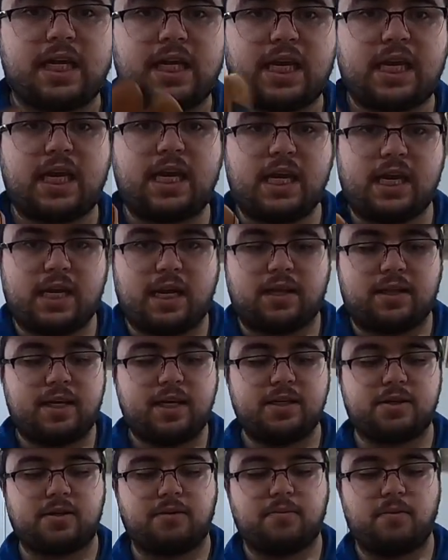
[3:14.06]
key. Now
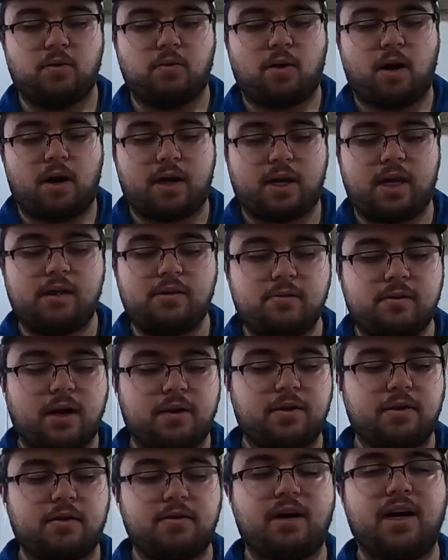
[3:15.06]
these are Milwaukee
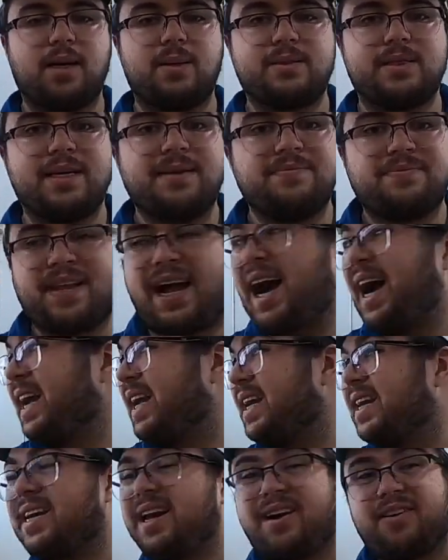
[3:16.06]
leather gloves. I
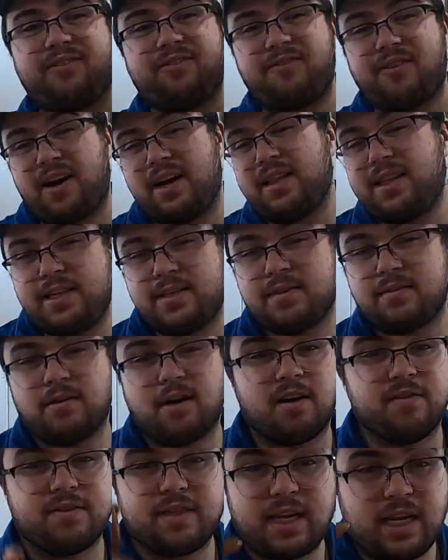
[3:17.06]
cannot find these
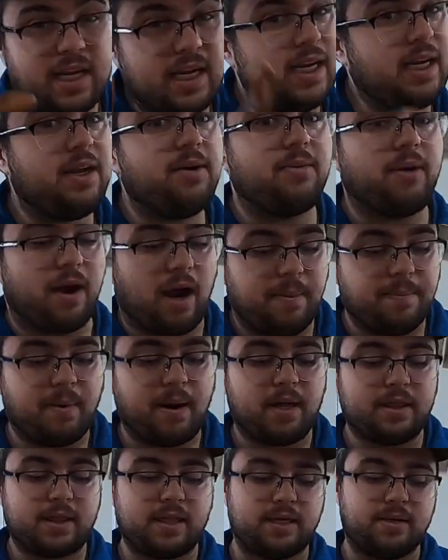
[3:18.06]
gloves anywhere. I
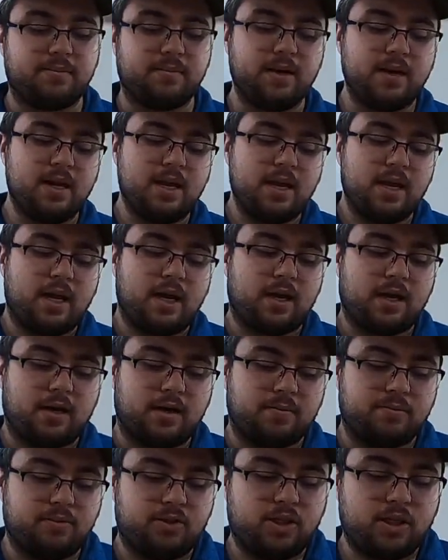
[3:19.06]
bought them
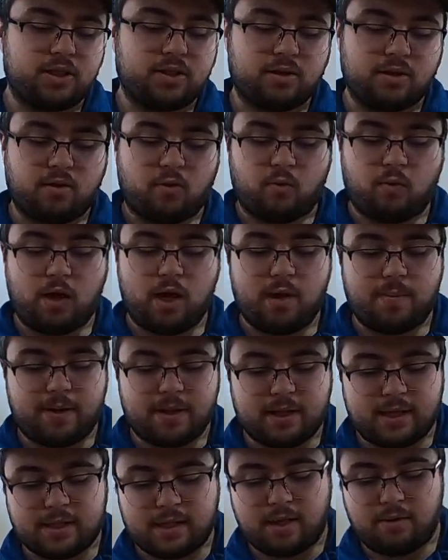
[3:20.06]
just on a whim. I
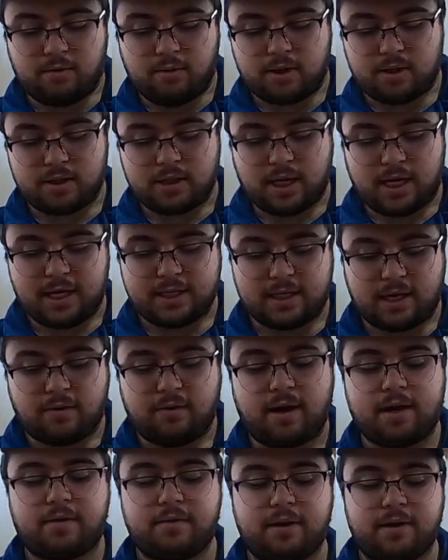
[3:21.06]
thought they looked nice. I
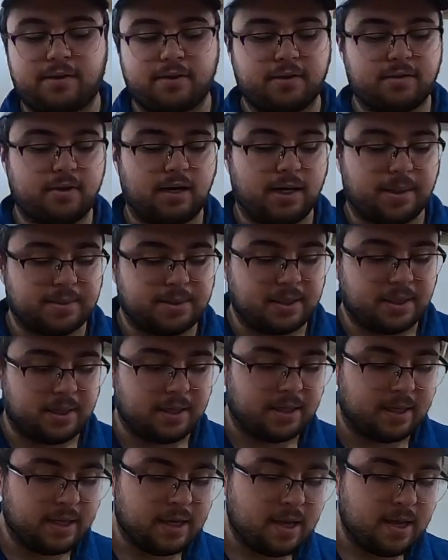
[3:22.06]
like leather gloves.
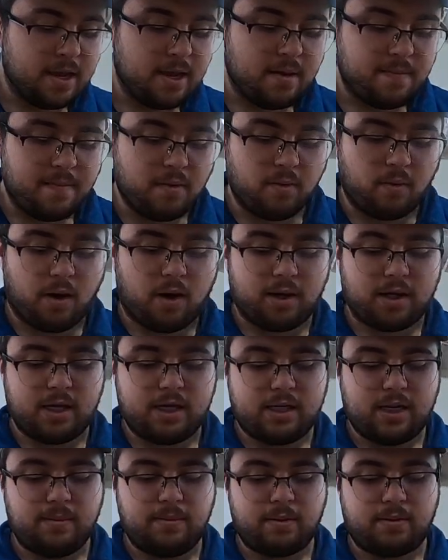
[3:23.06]

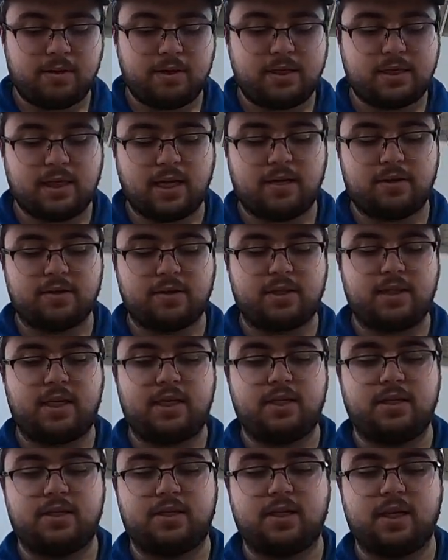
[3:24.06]
Milwaukee typically sells
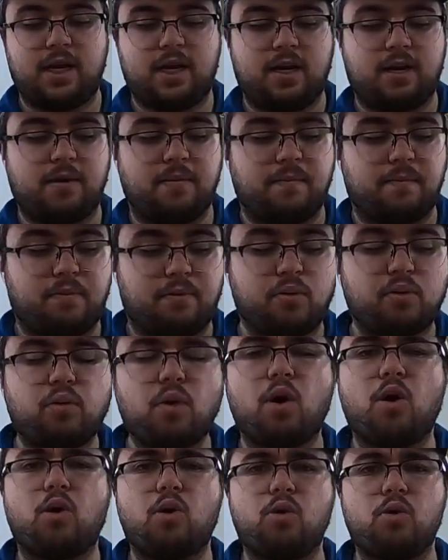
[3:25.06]
these
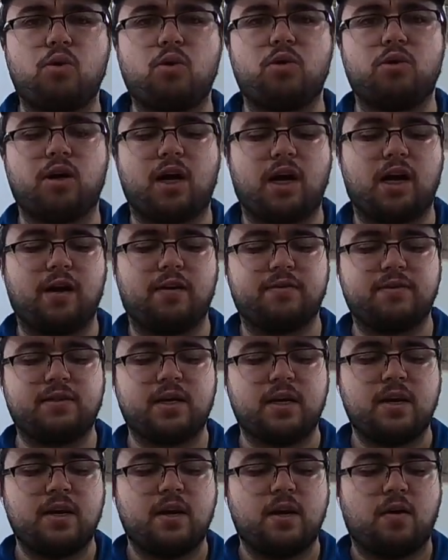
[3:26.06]
pro gloves,
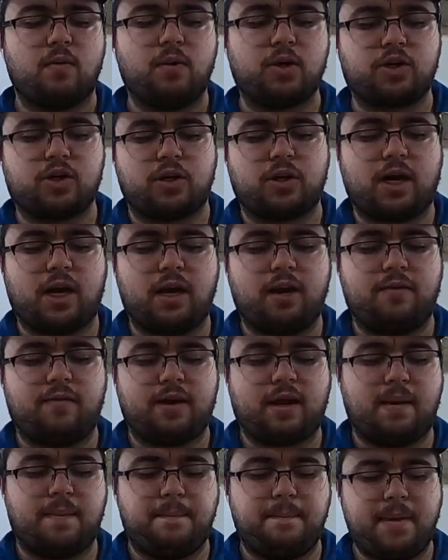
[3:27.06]
which are kind of
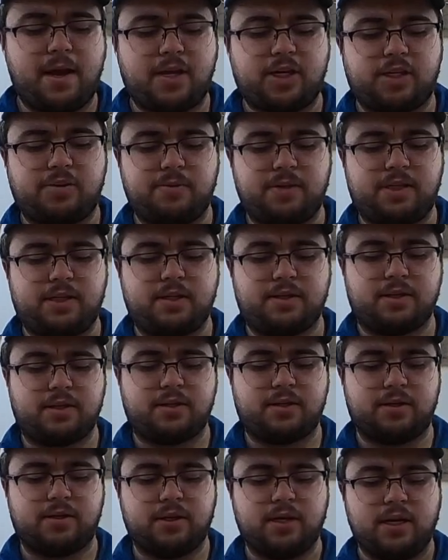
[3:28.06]
like a mesh
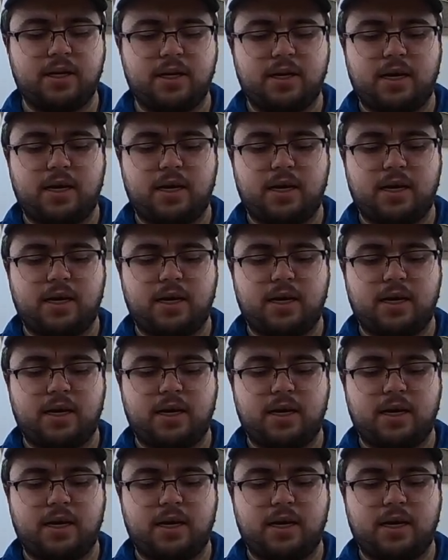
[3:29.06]
material.